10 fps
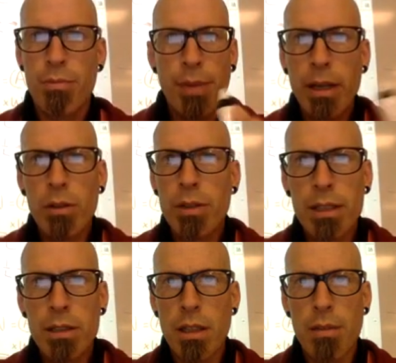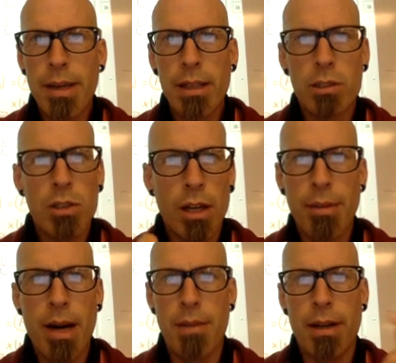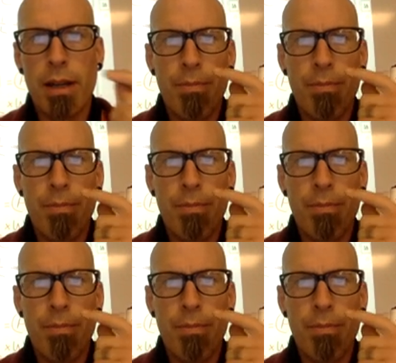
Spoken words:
Pay no attention to the man that's talking behind me.